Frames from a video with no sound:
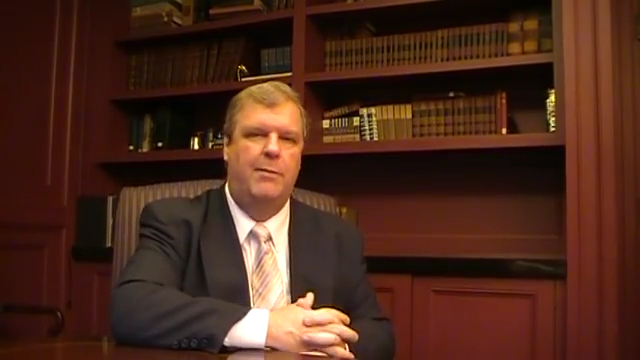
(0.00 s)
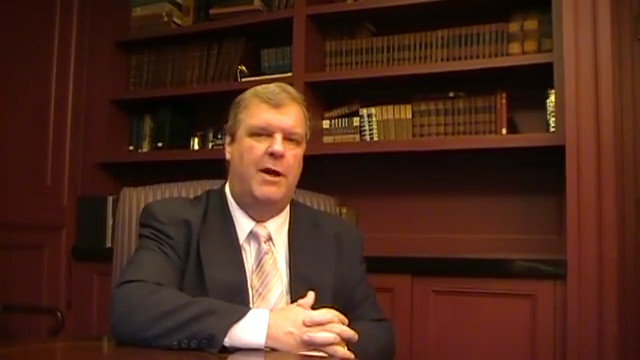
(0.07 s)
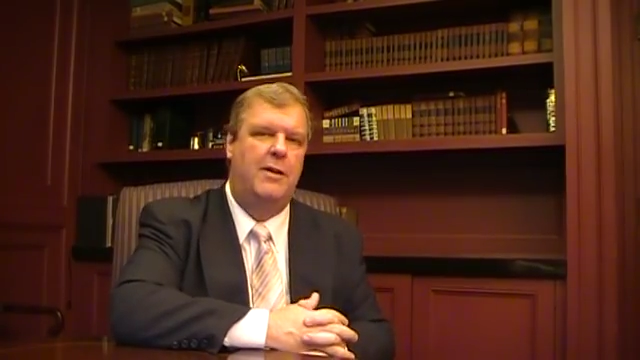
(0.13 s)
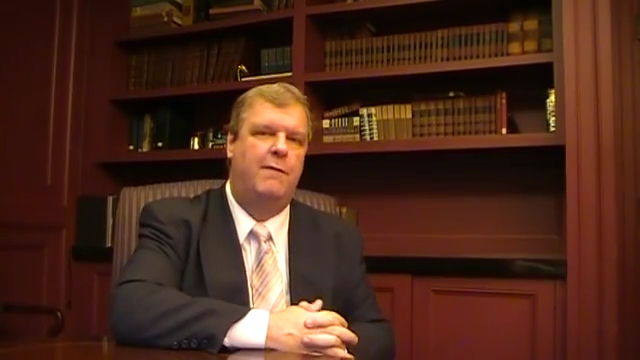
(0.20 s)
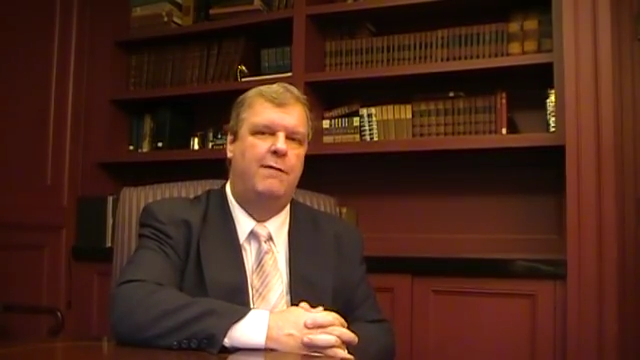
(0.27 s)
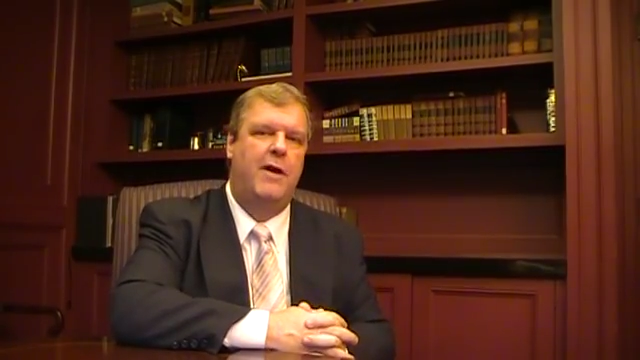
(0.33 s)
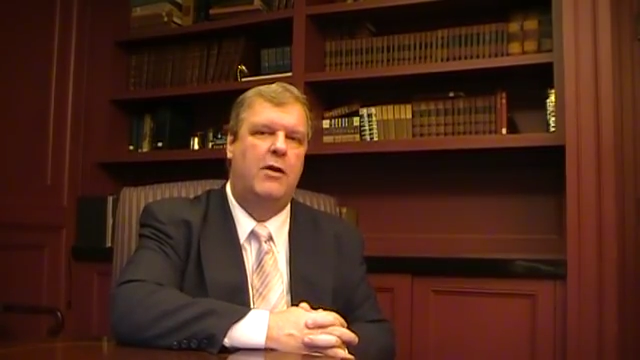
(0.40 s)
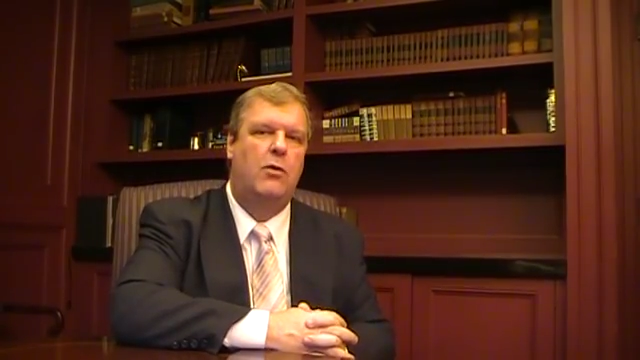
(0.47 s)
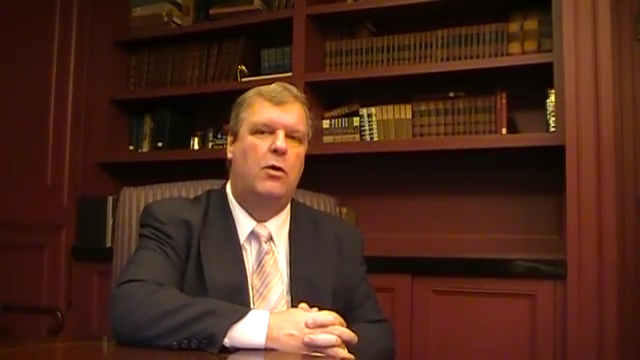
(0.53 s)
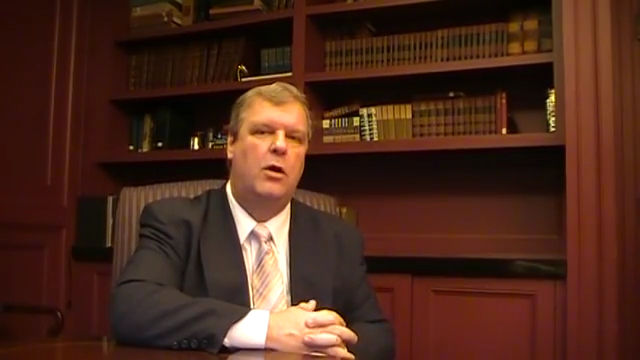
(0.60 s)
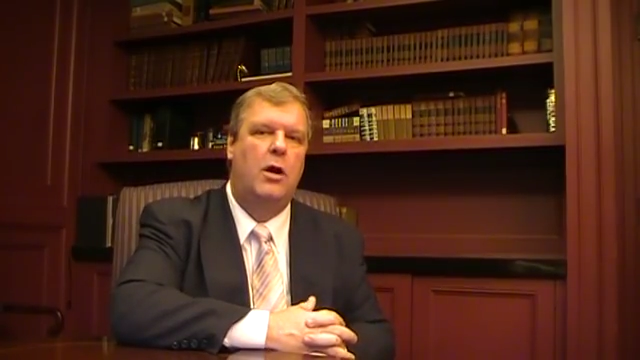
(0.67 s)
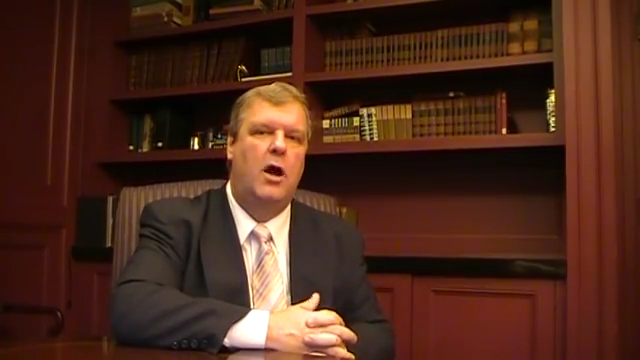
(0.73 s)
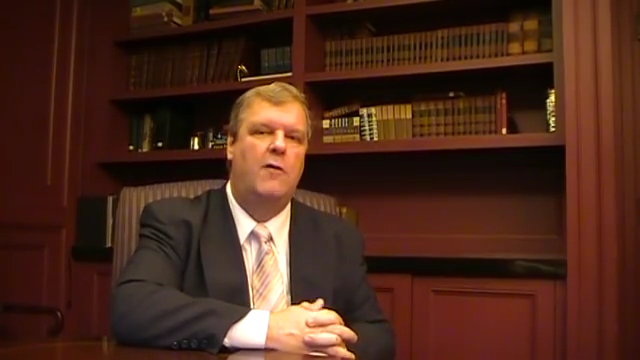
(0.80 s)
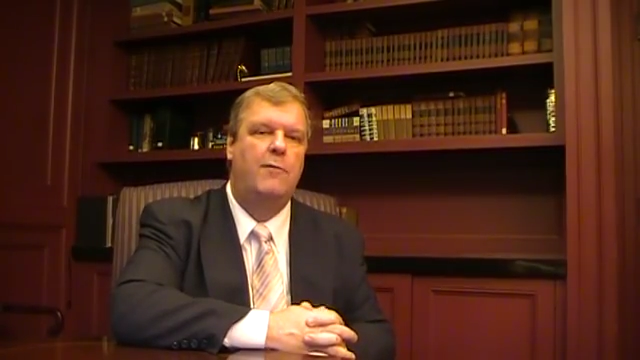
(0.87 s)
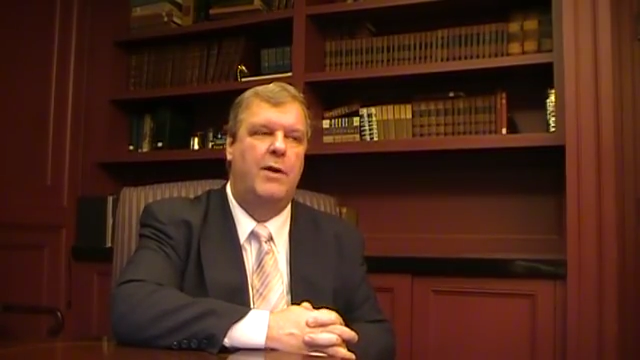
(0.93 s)
by the federal
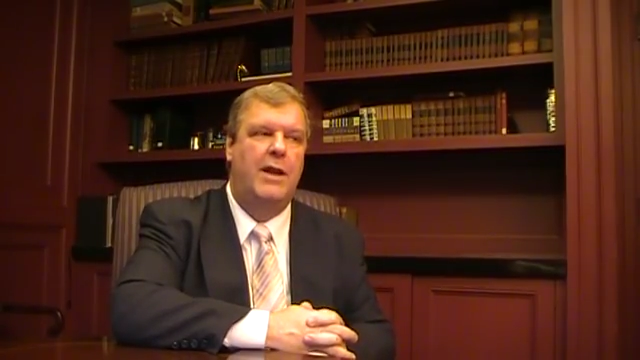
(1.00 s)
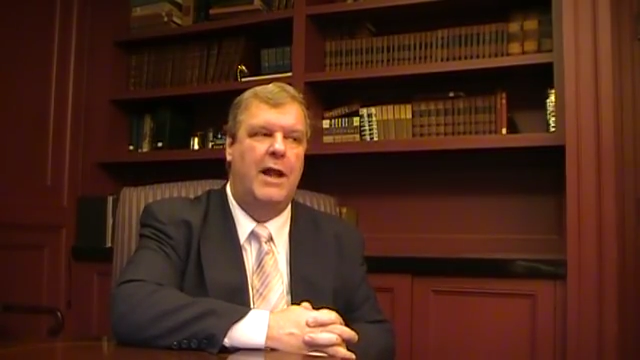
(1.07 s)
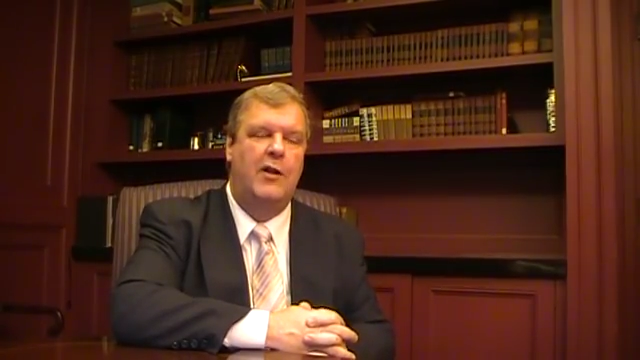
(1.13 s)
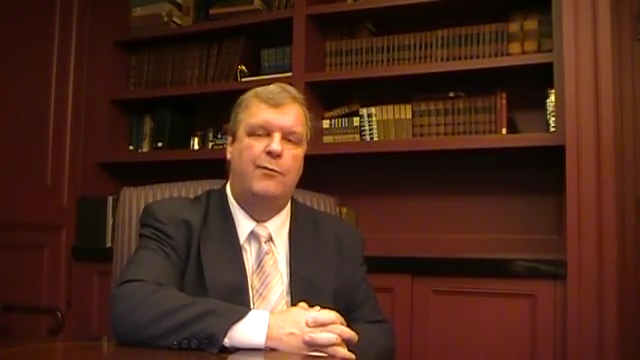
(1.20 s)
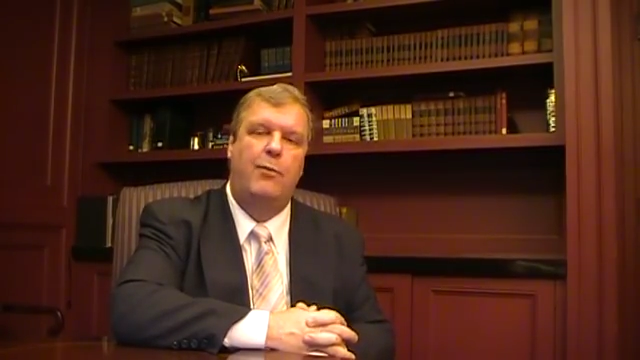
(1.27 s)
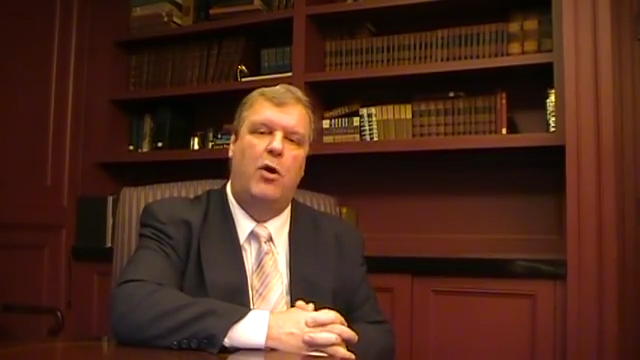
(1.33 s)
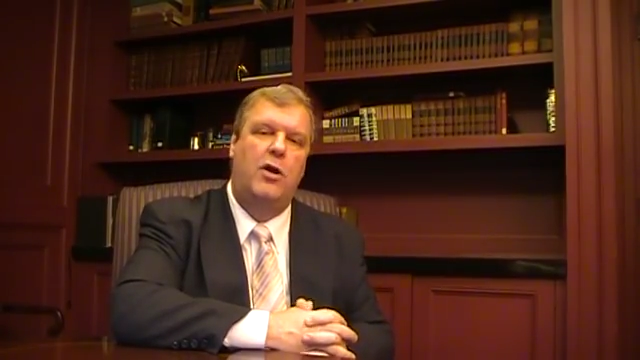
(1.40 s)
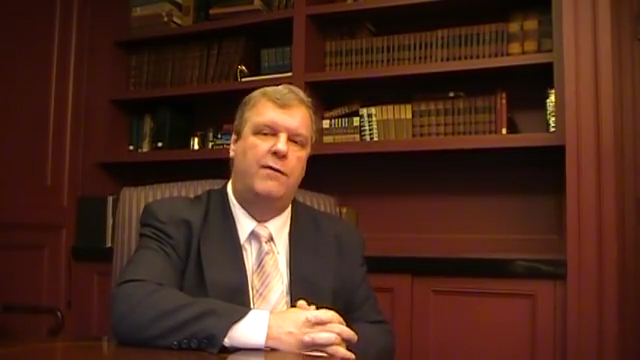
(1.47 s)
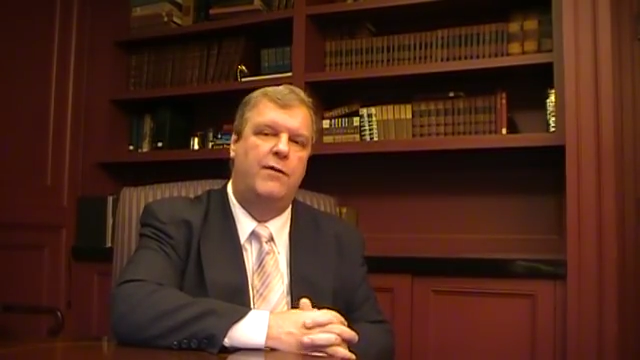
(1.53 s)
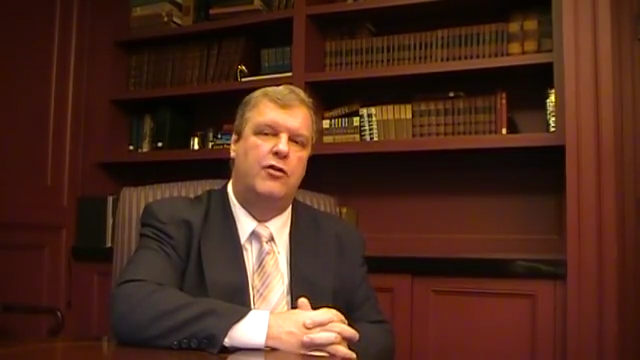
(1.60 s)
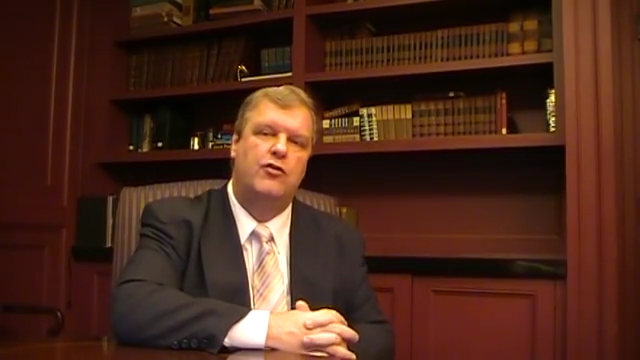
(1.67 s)
government as part of the